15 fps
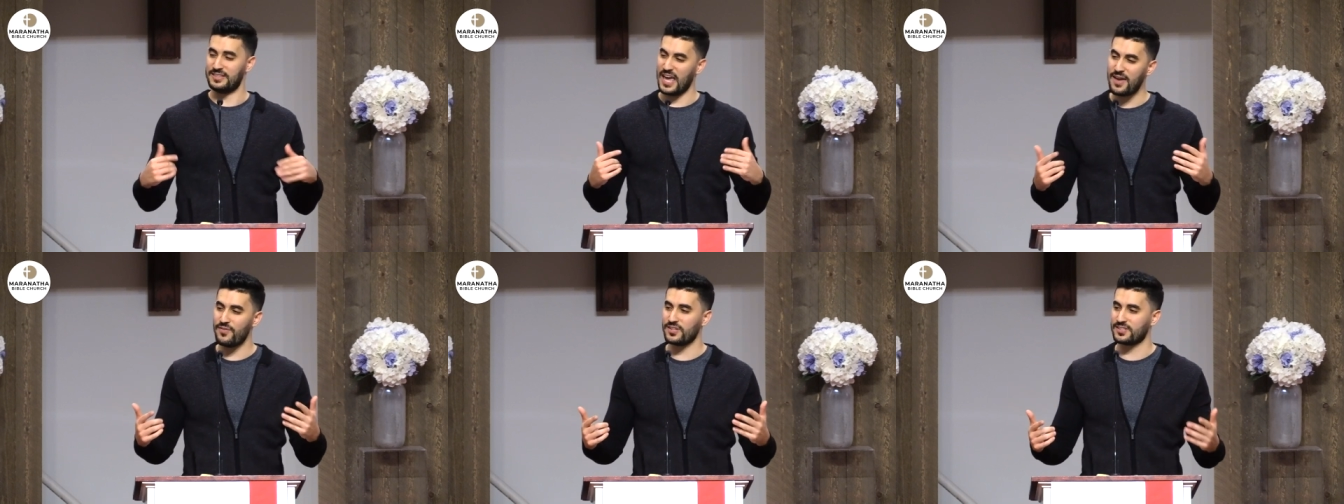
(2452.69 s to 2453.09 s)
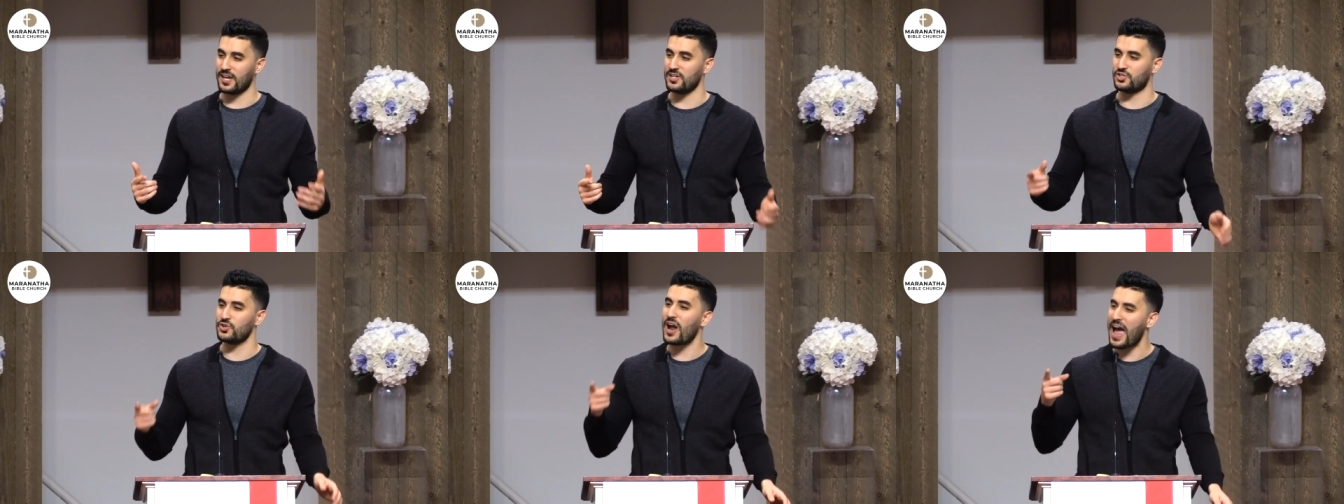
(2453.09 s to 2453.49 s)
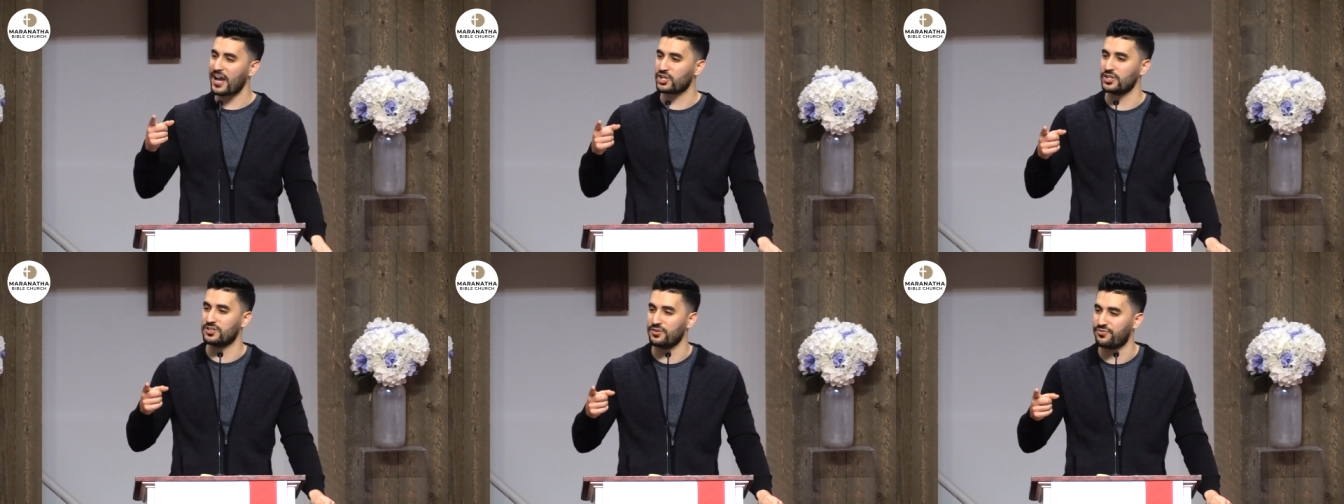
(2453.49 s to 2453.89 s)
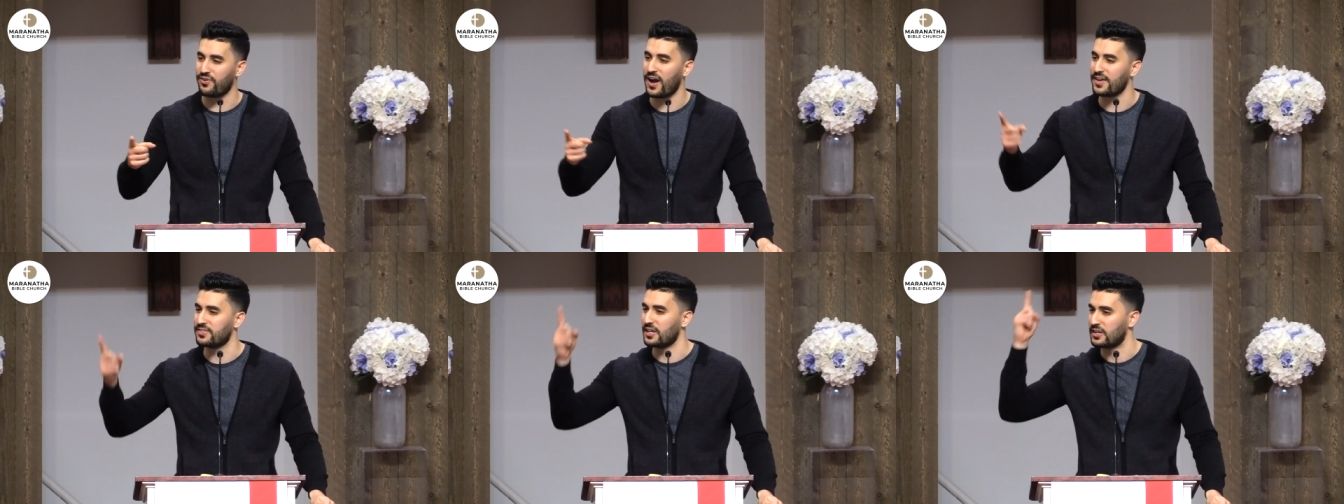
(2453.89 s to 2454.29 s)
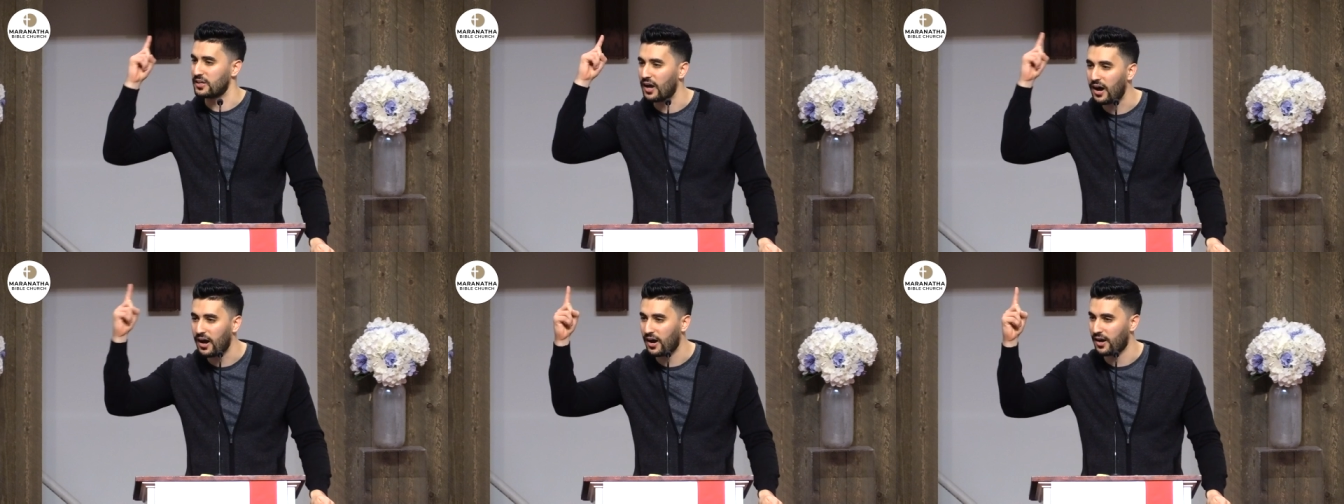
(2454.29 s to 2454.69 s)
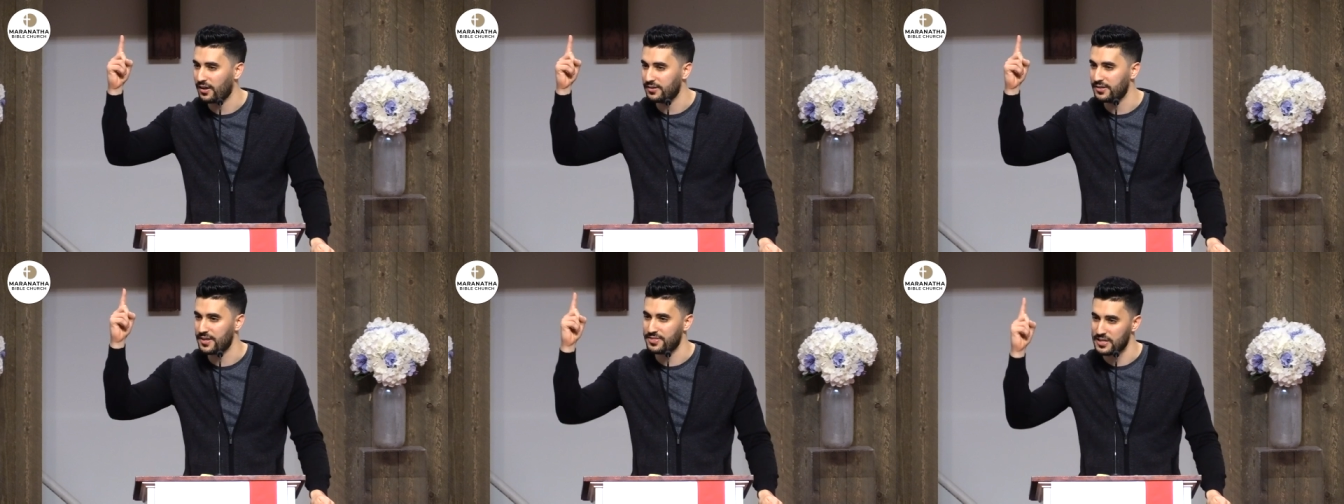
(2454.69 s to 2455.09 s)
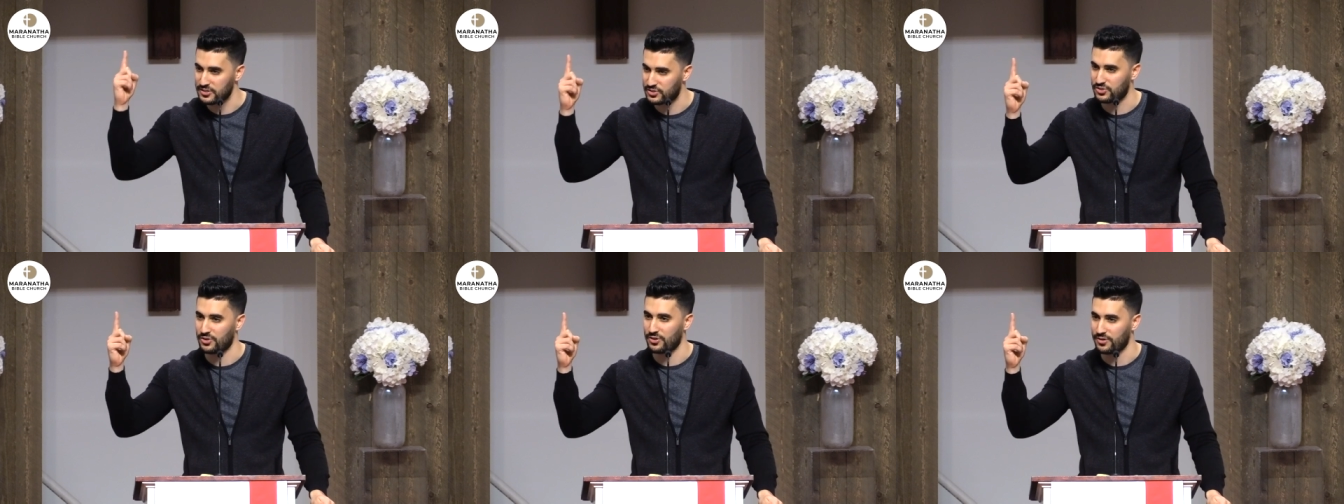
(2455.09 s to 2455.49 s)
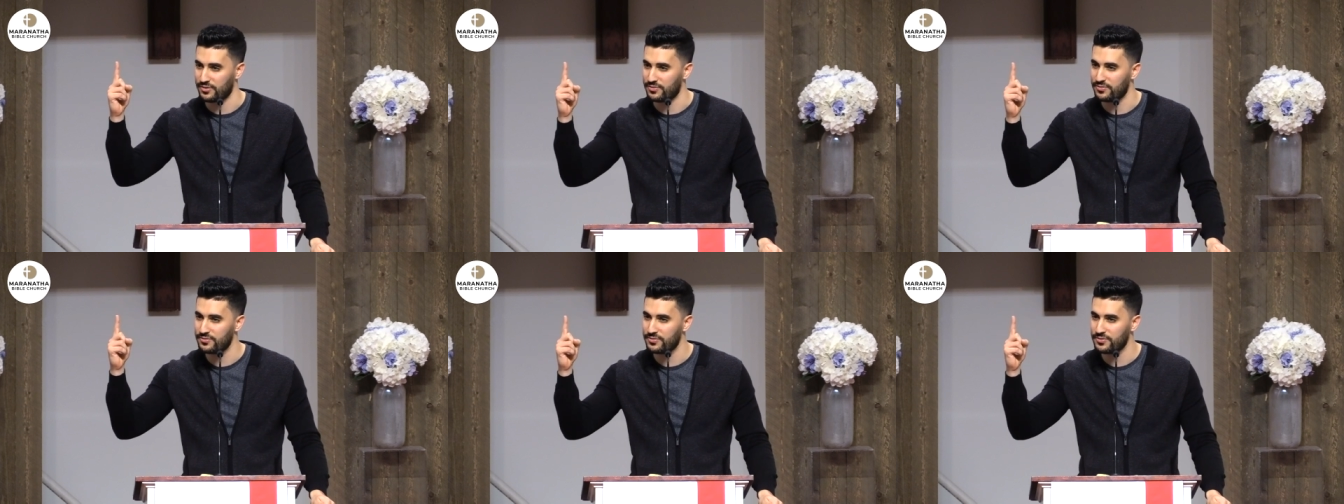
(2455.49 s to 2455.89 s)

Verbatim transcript: David says, You're actually defying the God that they serve.